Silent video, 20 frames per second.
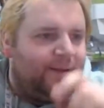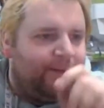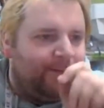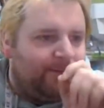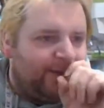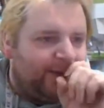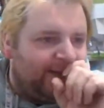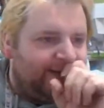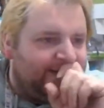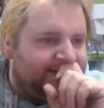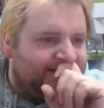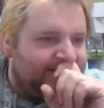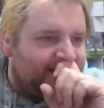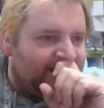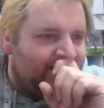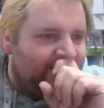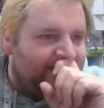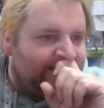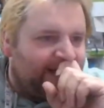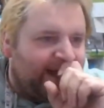Beans are
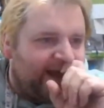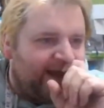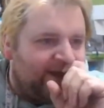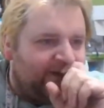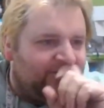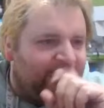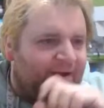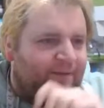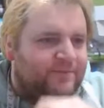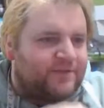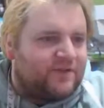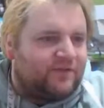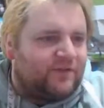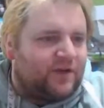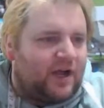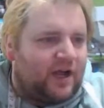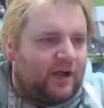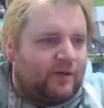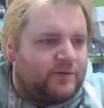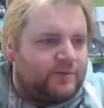only 8 grams of
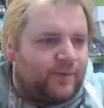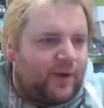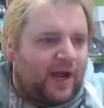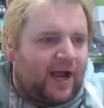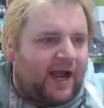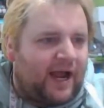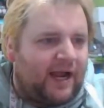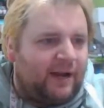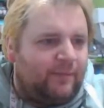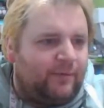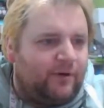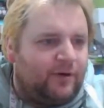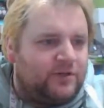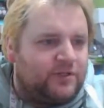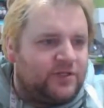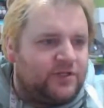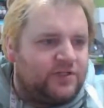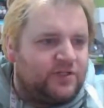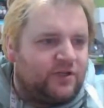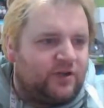carbs, but high
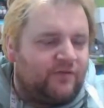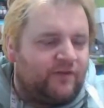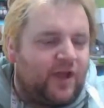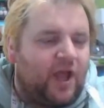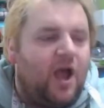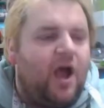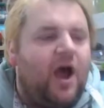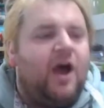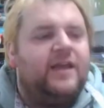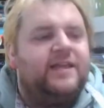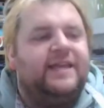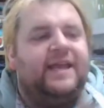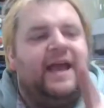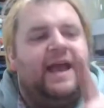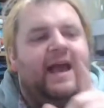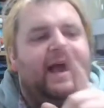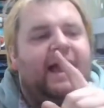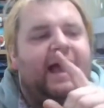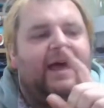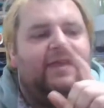protein to go.
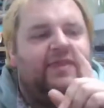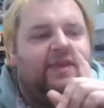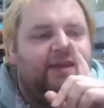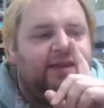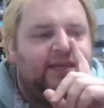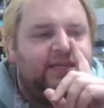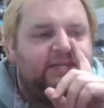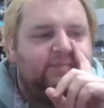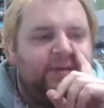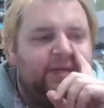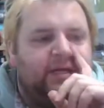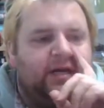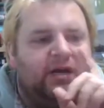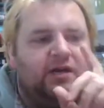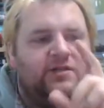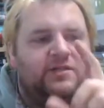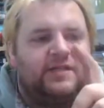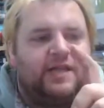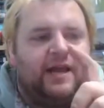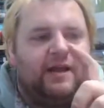Yeah, I think it's
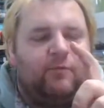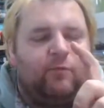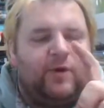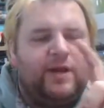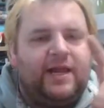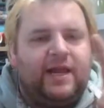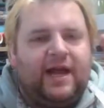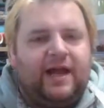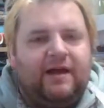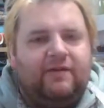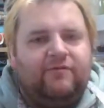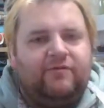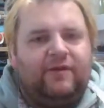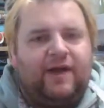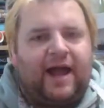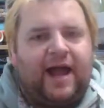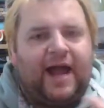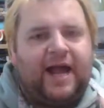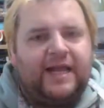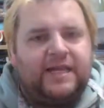because like we have
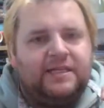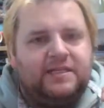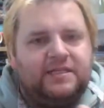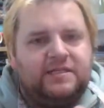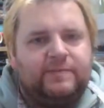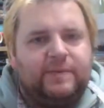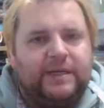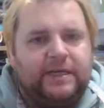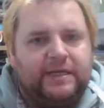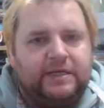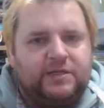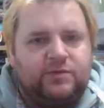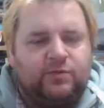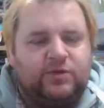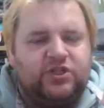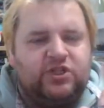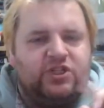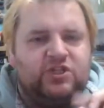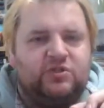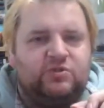Heinz beans,
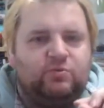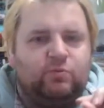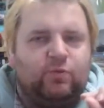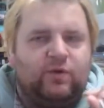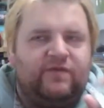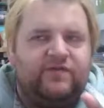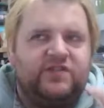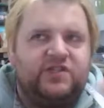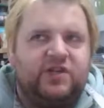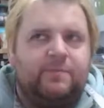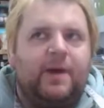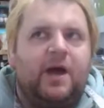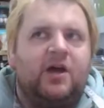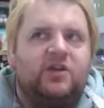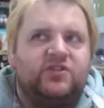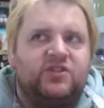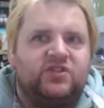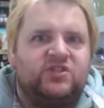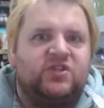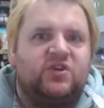which is with
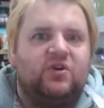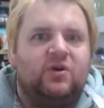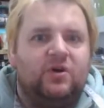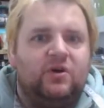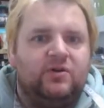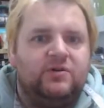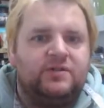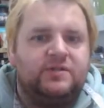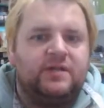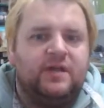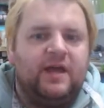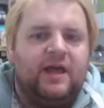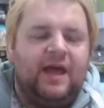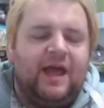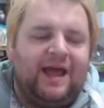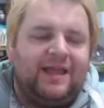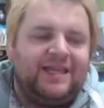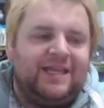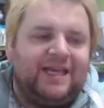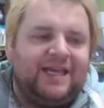tomato sauce.
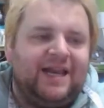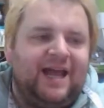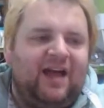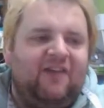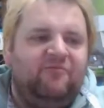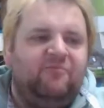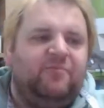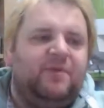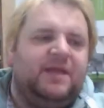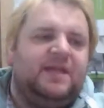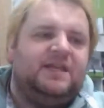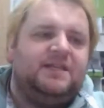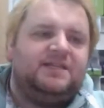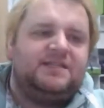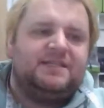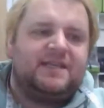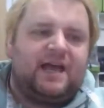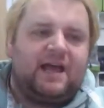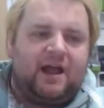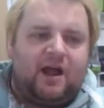You can have beans
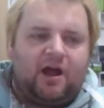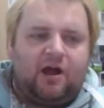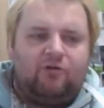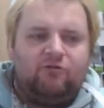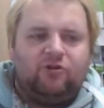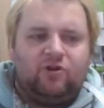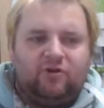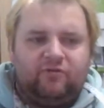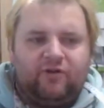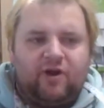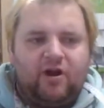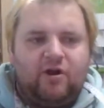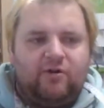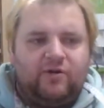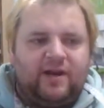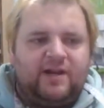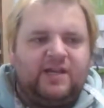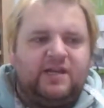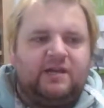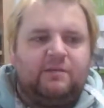that are on their own,
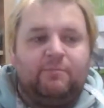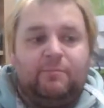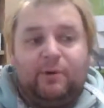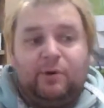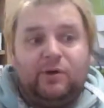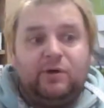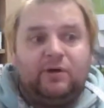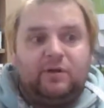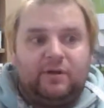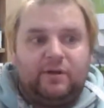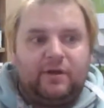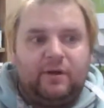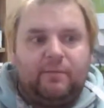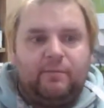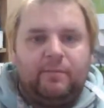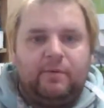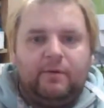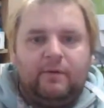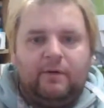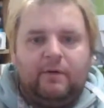and you can boil
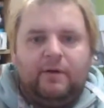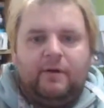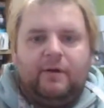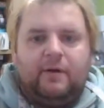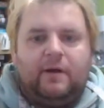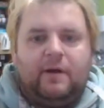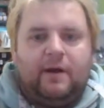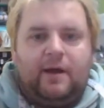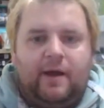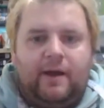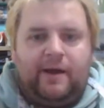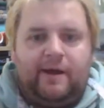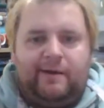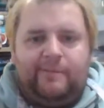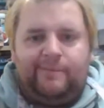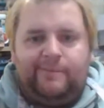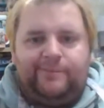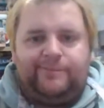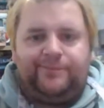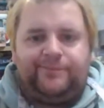them,
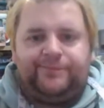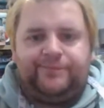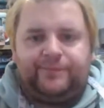and